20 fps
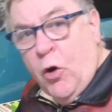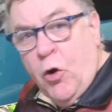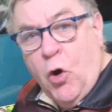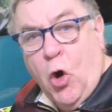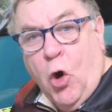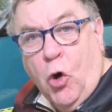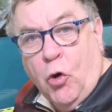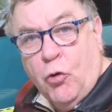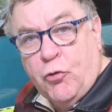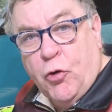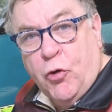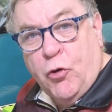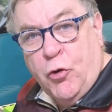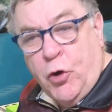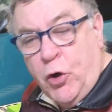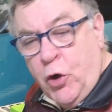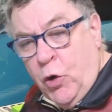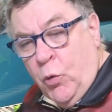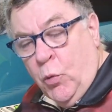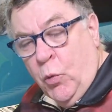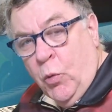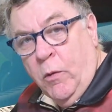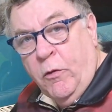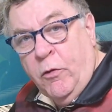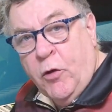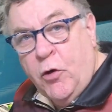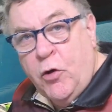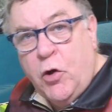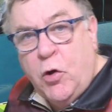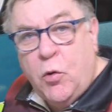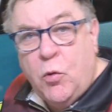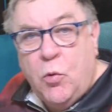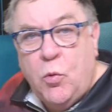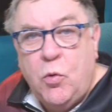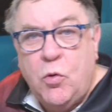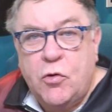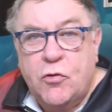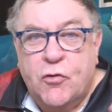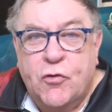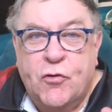they're not new. The
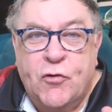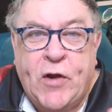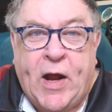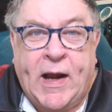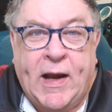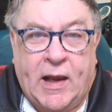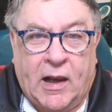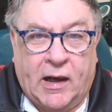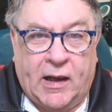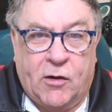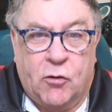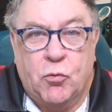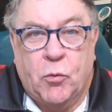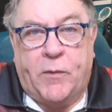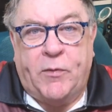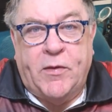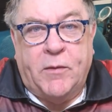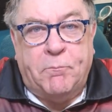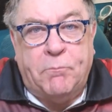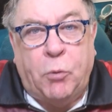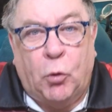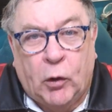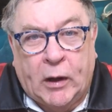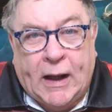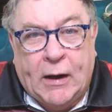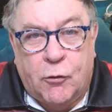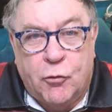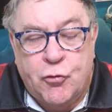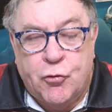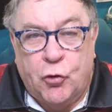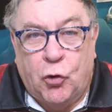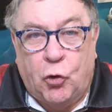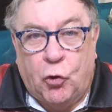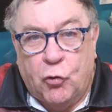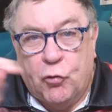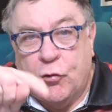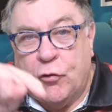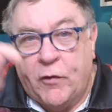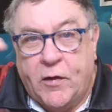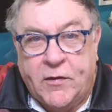new style is with the pull-out
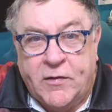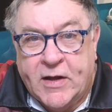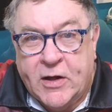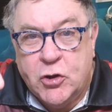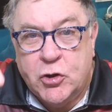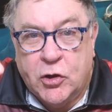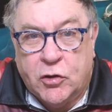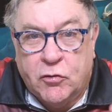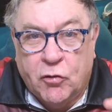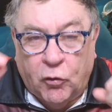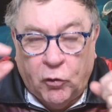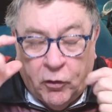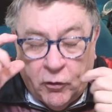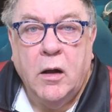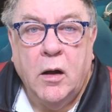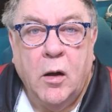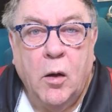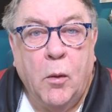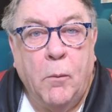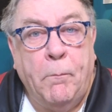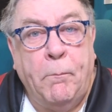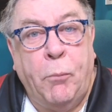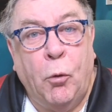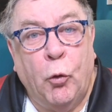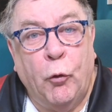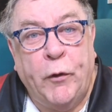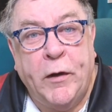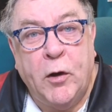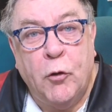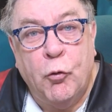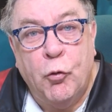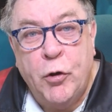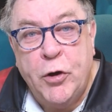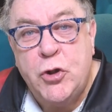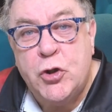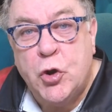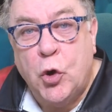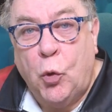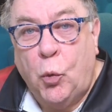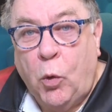drawers and the digital. But the
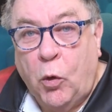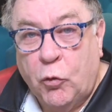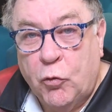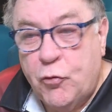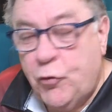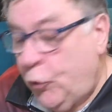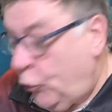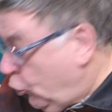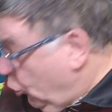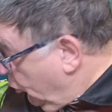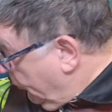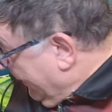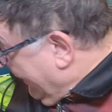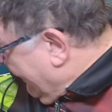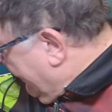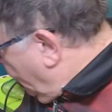original ones to come